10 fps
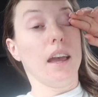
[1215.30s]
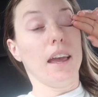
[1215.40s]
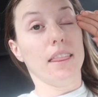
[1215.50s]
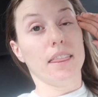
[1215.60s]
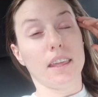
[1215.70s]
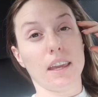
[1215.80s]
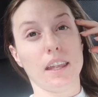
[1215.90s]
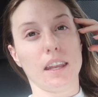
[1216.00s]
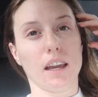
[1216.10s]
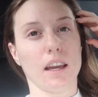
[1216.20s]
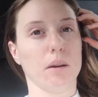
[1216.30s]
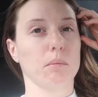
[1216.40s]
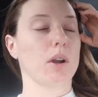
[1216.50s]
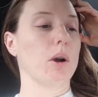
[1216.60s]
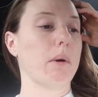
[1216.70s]
and then
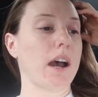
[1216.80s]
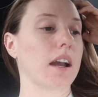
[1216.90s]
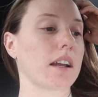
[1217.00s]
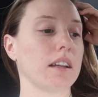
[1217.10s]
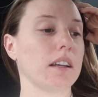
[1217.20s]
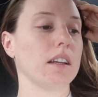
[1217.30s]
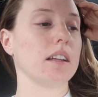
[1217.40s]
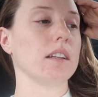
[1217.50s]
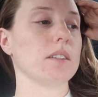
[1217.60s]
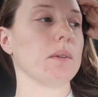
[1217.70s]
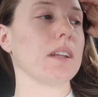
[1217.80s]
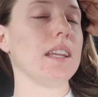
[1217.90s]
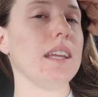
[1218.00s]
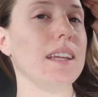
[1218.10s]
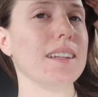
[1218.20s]
um, go back so we can
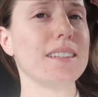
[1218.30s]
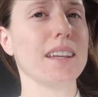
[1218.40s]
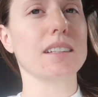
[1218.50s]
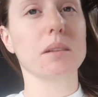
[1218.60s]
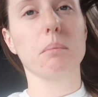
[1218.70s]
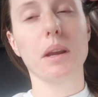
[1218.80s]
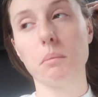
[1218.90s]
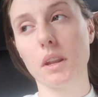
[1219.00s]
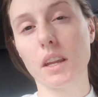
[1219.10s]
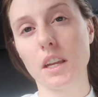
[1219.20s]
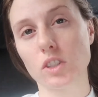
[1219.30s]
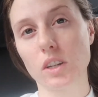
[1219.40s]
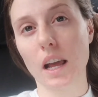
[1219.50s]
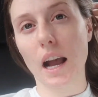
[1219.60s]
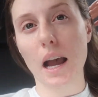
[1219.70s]
eat and take some pain
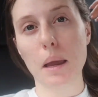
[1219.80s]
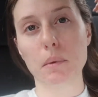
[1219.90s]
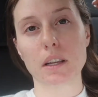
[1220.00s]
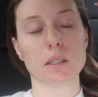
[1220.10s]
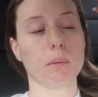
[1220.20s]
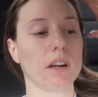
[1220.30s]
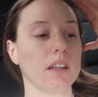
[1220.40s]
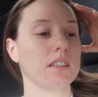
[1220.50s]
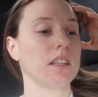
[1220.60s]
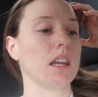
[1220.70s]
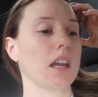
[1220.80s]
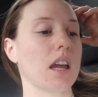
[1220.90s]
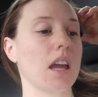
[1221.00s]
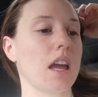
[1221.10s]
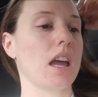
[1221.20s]
medication. I'm
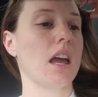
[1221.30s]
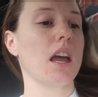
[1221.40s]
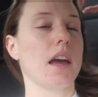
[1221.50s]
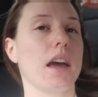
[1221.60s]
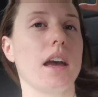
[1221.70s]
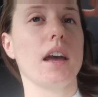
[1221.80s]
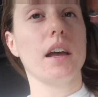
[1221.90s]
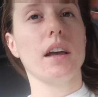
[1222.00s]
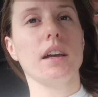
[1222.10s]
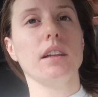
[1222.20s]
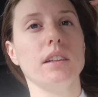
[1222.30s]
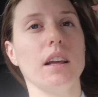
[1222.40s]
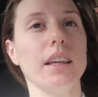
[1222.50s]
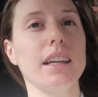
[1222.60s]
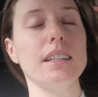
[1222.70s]
experiencing
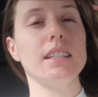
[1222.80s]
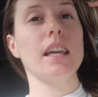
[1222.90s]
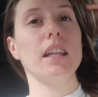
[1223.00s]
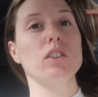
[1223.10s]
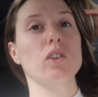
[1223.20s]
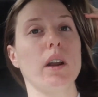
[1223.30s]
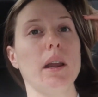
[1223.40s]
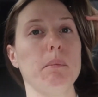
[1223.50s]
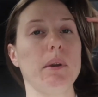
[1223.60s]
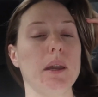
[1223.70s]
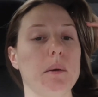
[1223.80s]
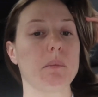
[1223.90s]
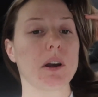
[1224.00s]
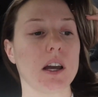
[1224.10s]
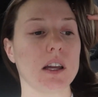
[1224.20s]
not like intense cramping,
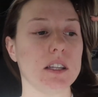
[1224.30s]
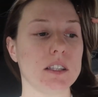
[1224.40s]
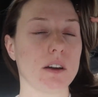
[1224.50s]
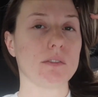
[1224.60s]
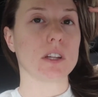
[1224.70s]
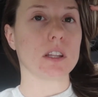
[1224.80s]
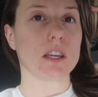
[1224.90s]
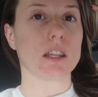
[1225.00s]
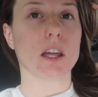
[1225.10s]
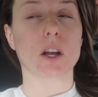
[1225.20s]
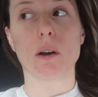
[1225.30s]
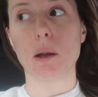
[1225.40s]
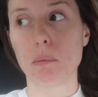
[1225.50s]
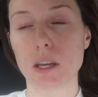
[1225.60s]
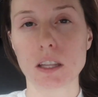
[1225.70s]
but definitely like
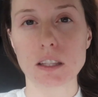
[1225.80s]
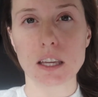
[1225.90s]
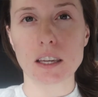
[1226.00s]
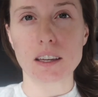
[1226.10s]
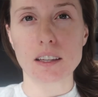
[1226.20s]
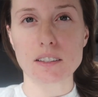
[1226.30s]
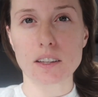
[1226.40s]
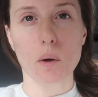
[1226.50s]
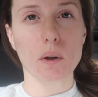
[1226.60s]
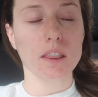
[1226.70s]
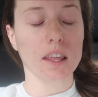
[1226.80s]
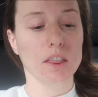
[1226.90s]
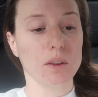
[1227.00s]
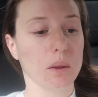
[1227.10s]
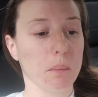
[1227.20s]
cramping and like it's going
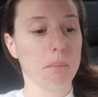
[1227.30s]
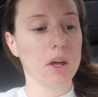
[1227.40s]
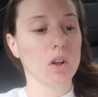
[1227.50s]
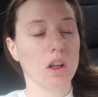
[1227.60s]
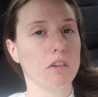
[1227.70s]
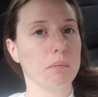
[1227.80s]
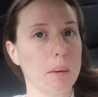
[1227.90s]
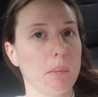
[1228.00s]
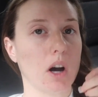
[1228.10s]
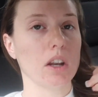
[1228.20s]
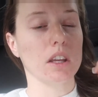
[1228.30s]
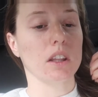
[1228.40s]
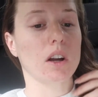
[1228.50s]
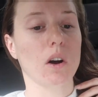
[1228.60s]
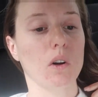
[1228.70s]
like through the middle of my body,
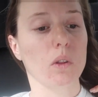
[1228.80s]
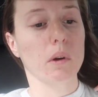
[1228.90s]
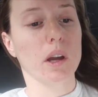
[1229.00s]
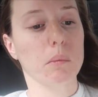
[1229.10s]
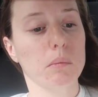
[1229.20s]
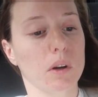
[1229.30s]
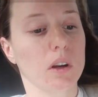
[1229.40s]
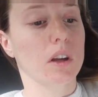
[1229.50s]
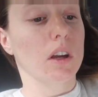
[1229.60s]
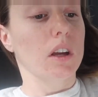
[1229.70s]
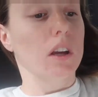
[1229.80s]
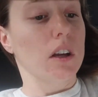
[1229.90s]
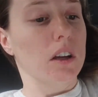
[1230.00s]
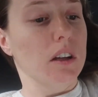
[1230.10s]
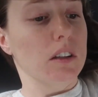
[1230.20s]
like all the way up
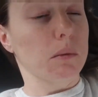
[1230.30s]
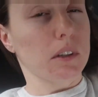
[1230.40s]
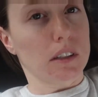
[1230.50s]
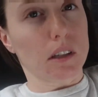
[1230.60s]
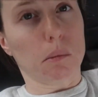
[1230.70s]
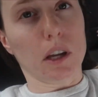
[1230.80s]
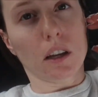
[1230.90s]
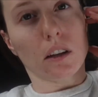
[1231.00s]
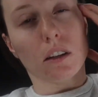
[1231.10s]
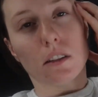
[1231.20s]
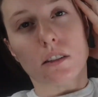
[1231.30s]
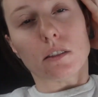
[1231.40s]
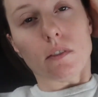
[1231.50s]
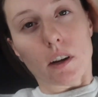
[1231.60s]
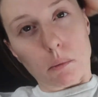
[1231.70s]
to my stomach.
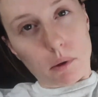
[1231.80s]
It's very